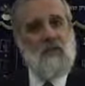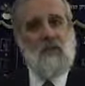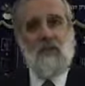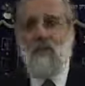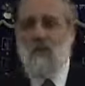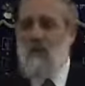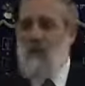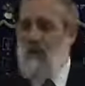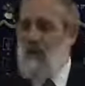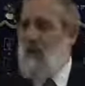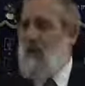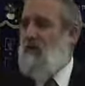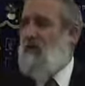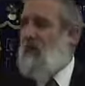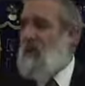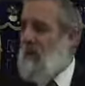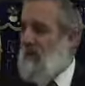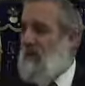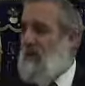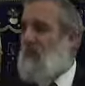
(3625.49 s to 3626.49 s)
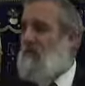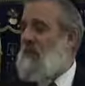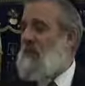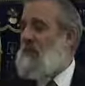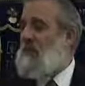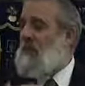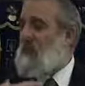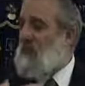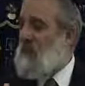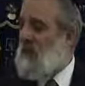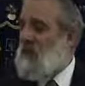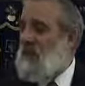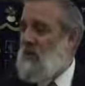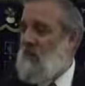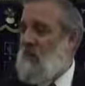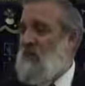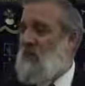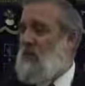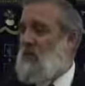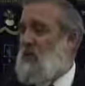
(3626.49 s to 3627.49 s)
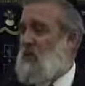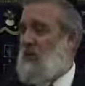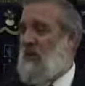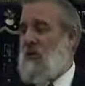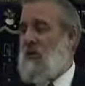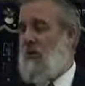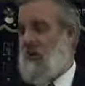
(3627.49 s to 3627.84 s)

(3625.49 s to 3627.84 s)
So if you're in the position to reassure